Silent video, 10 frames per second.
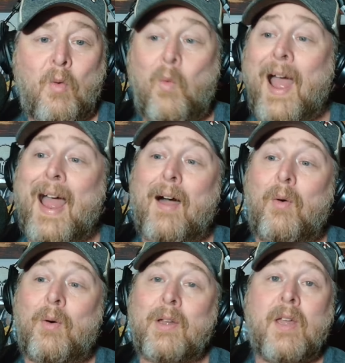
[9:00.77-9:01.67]

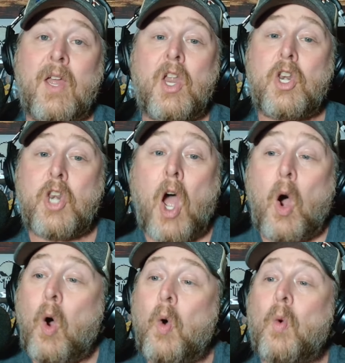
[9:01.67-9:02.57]
Wow.
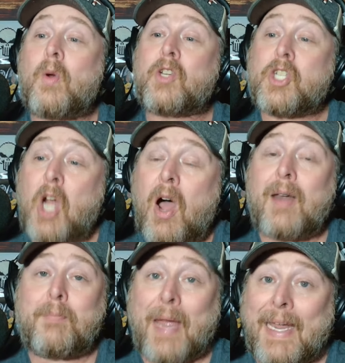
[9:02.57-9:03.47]
No
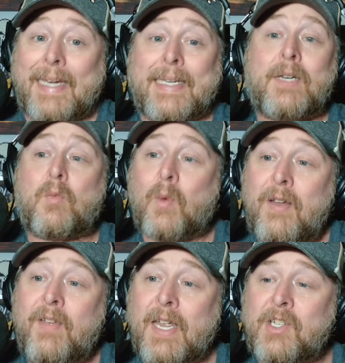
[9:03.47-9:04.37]
Sean Payton
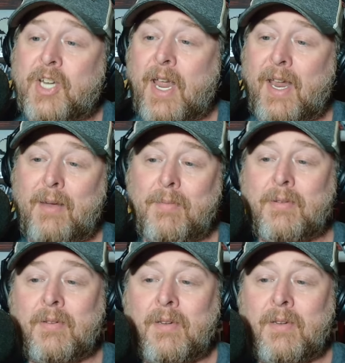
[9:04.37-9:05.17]
revenge game.